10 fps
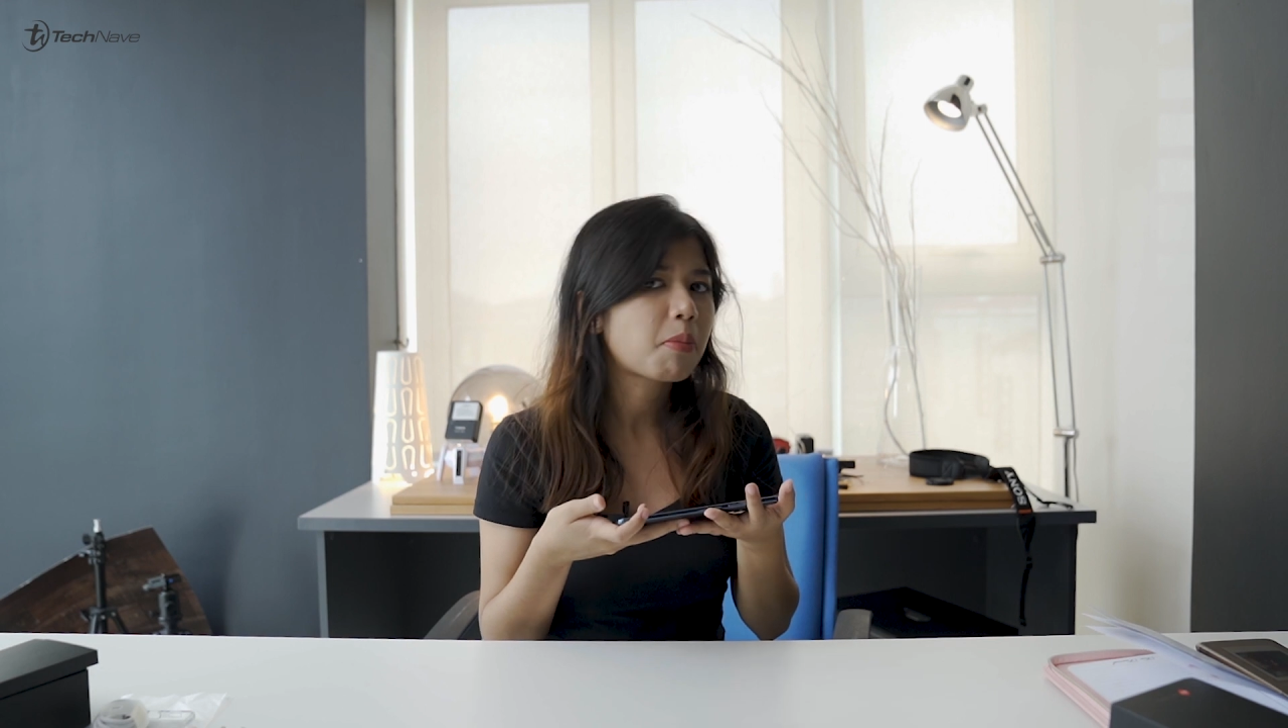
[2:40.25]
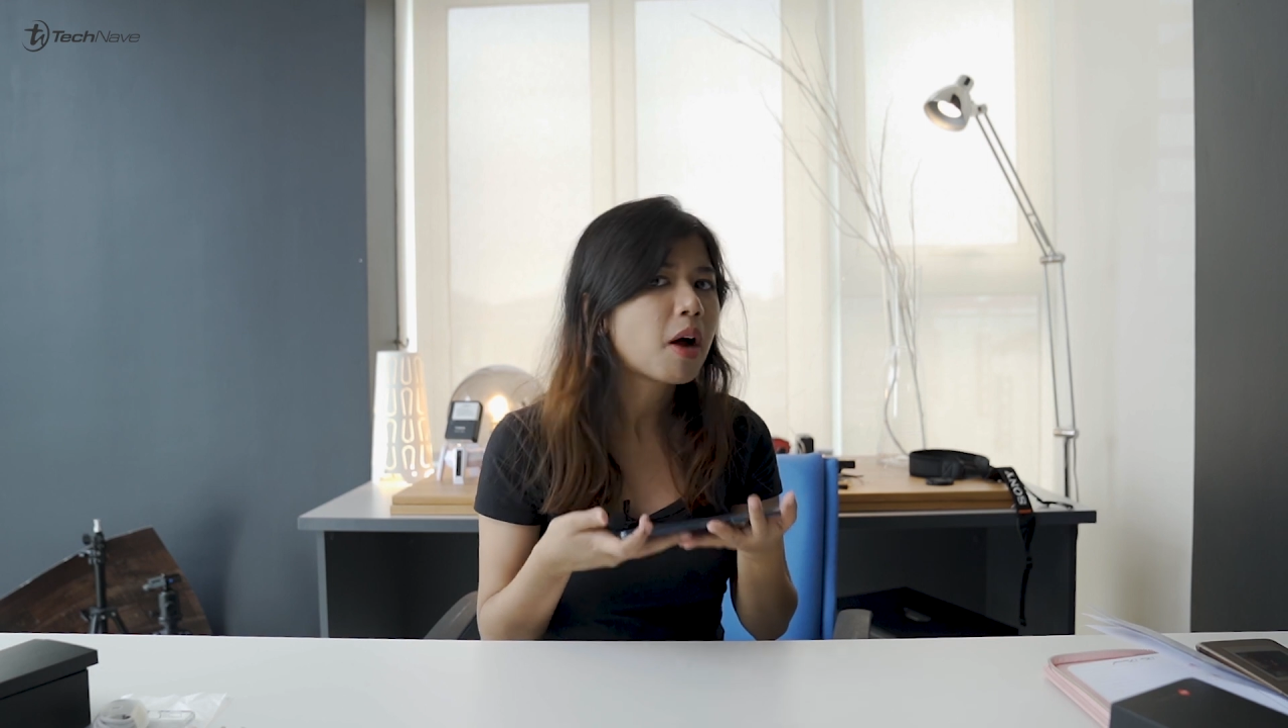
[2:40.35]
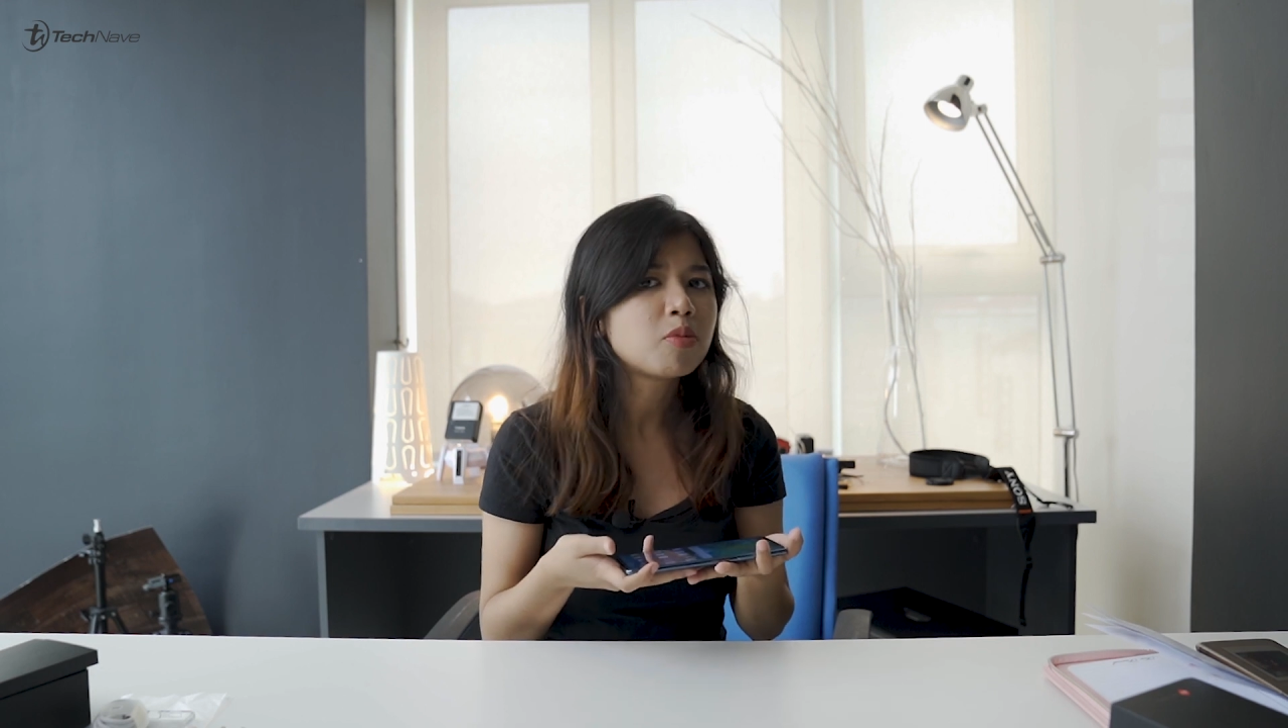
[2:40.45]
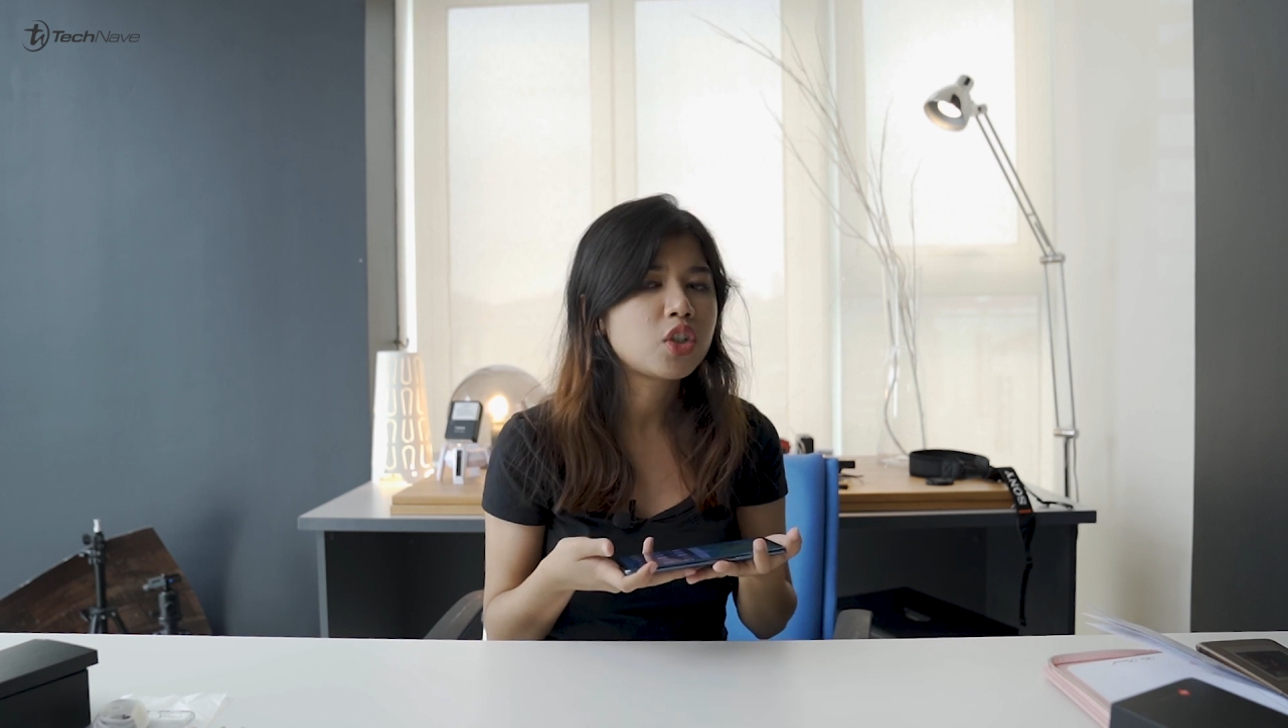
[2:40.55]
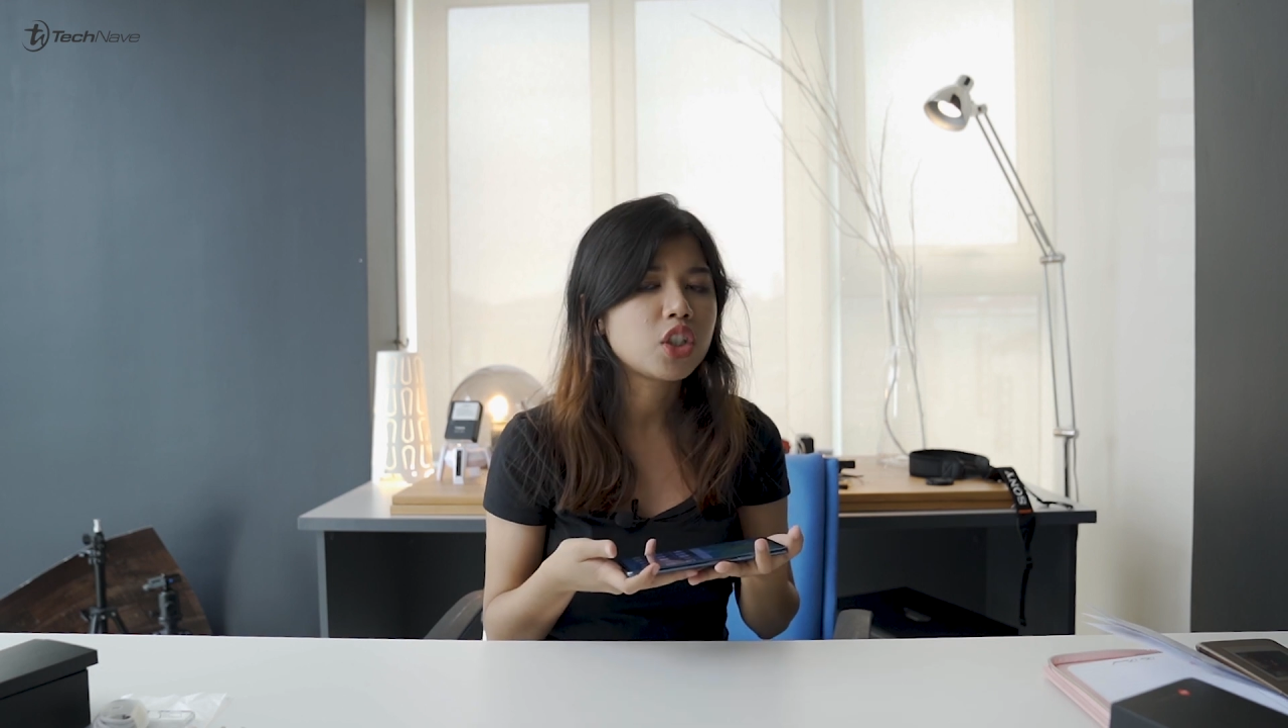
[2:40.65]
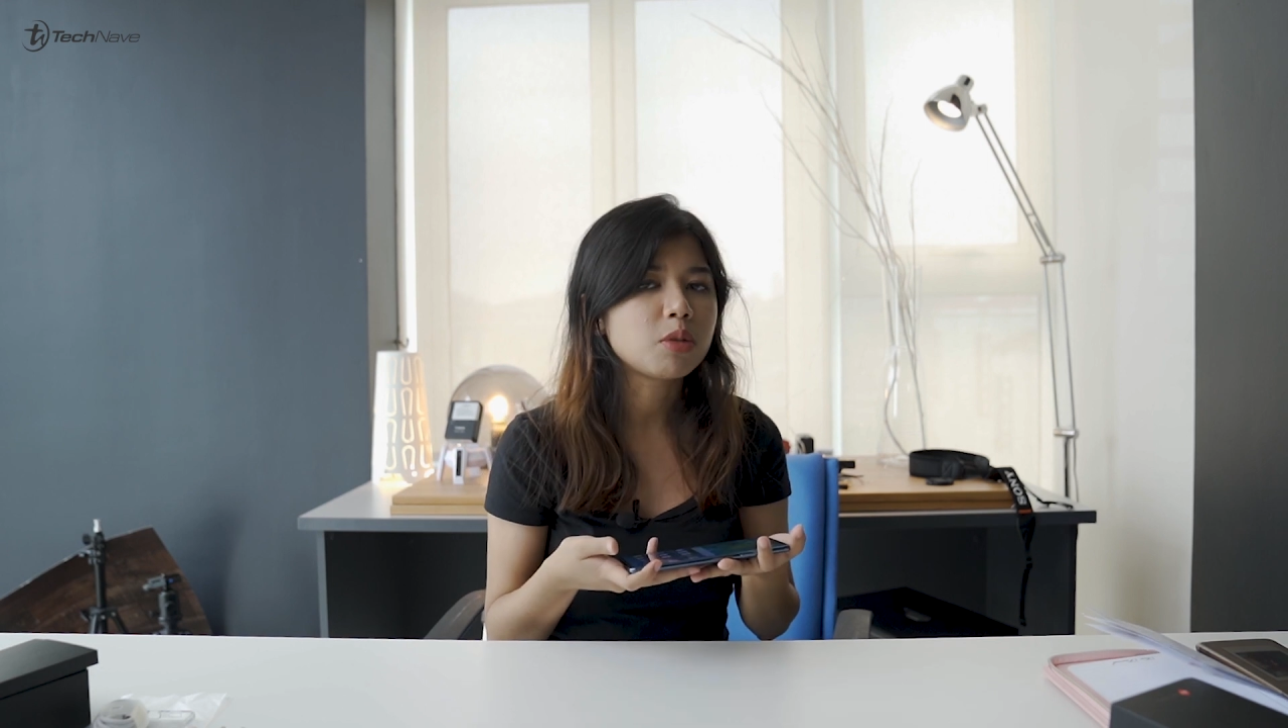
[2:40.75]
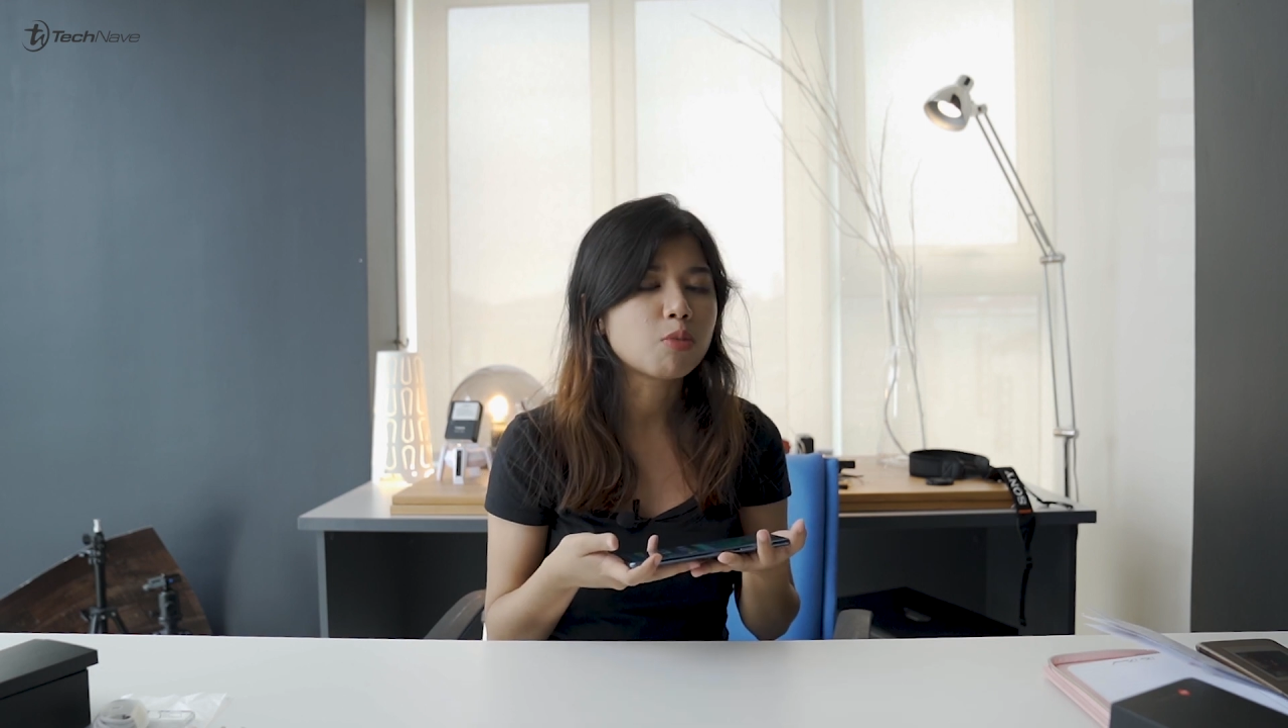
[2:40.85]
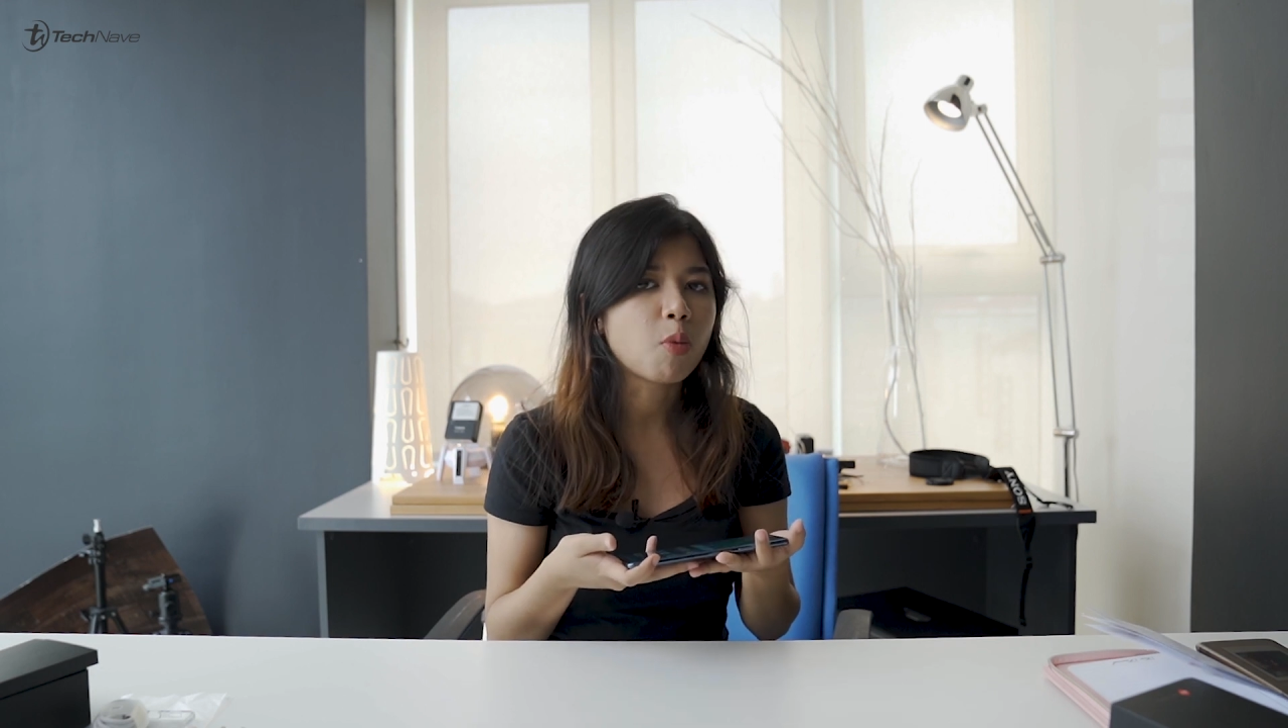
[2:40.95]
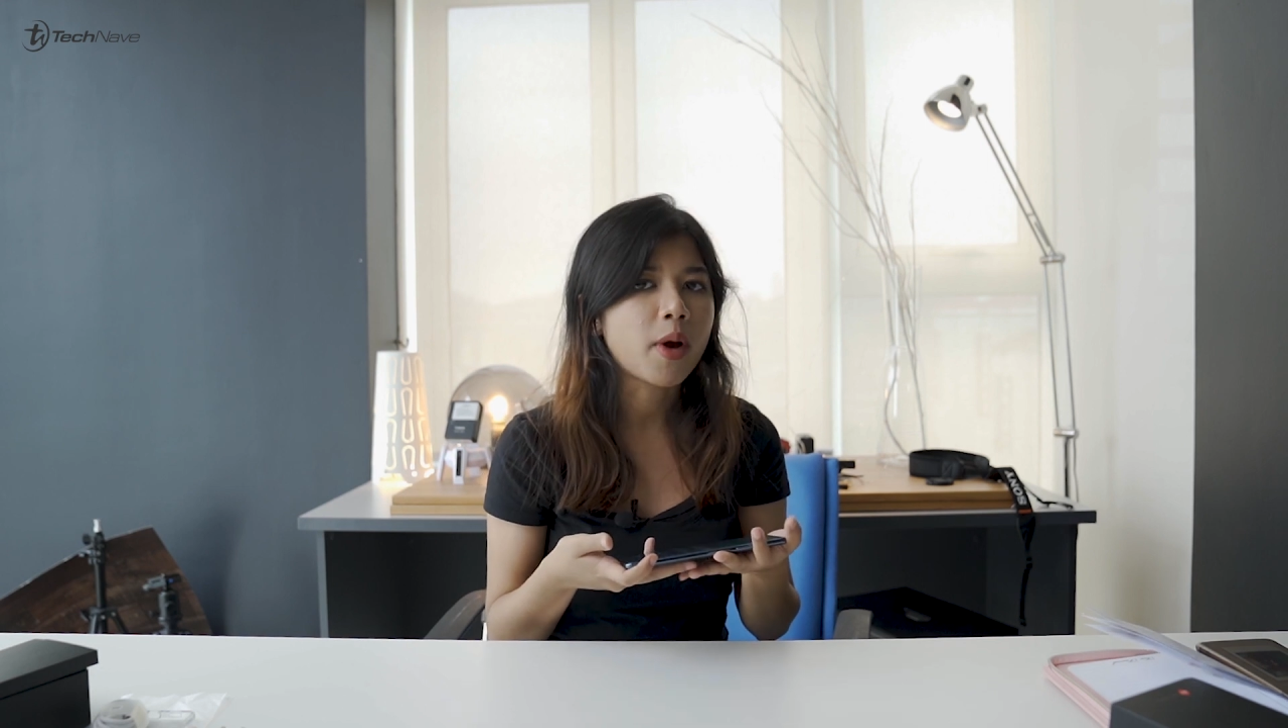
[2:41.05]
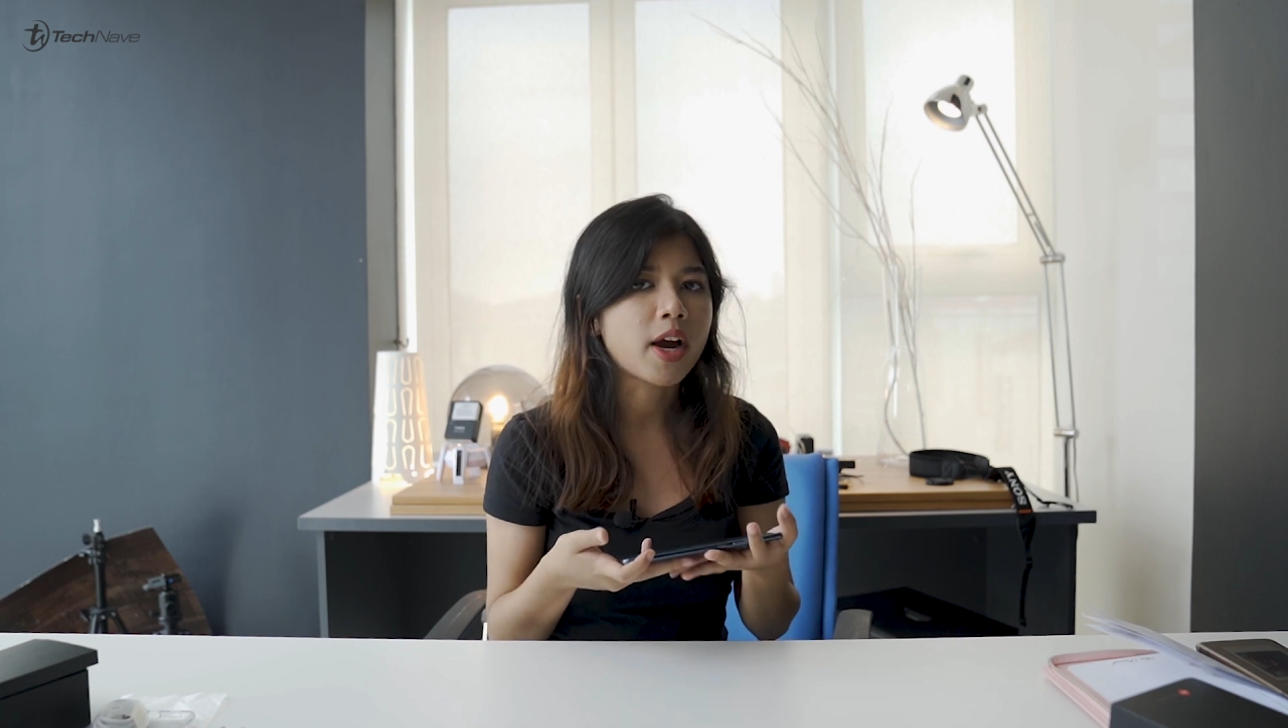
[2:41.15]
PUBG
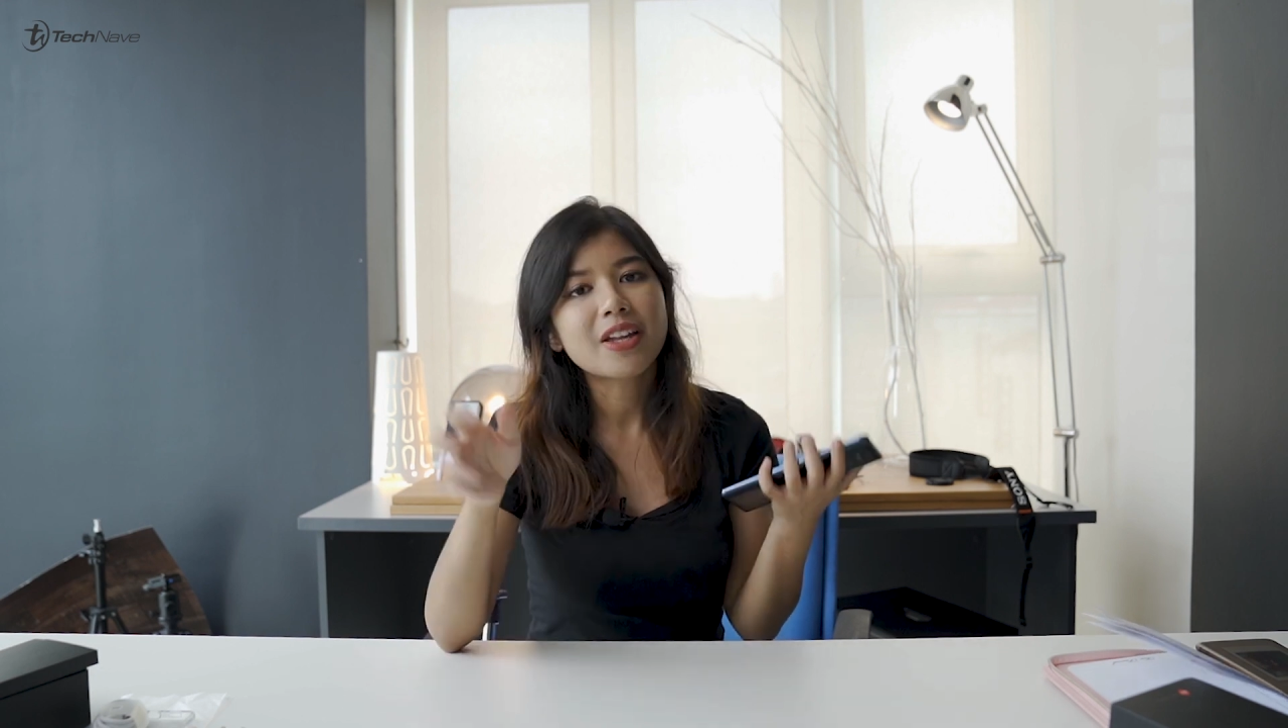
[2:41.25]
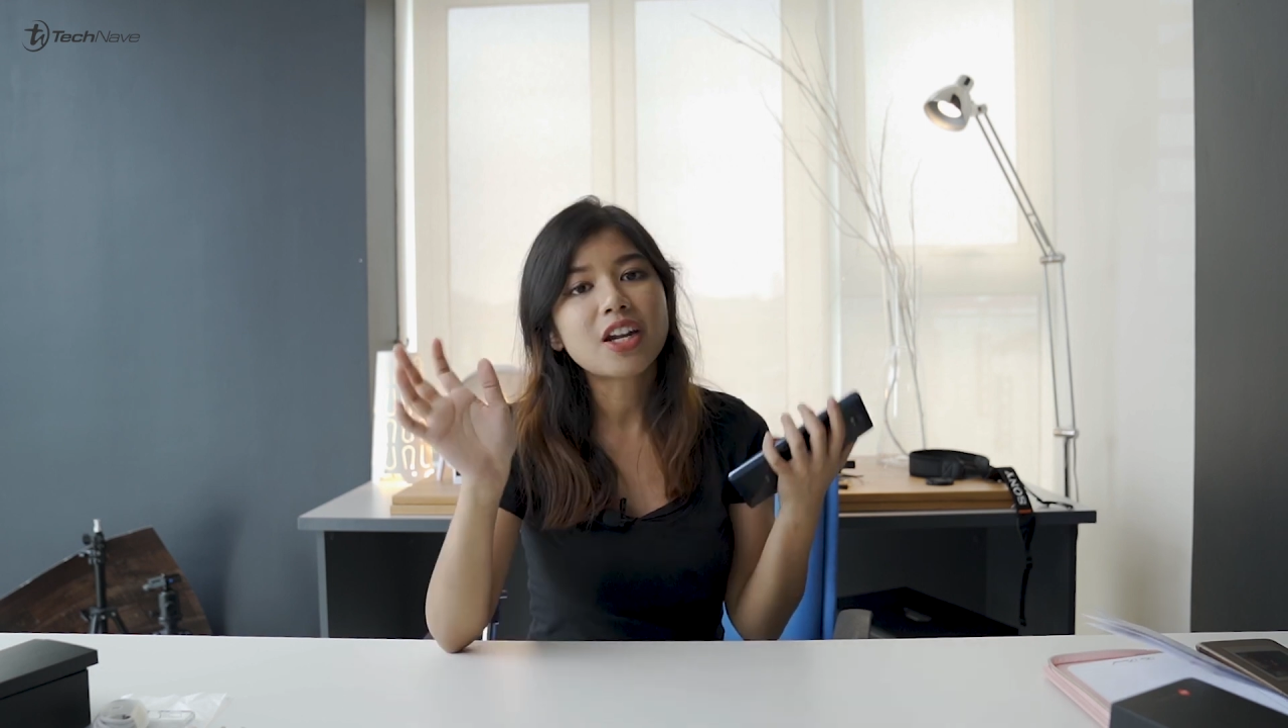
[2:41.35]
Mobile.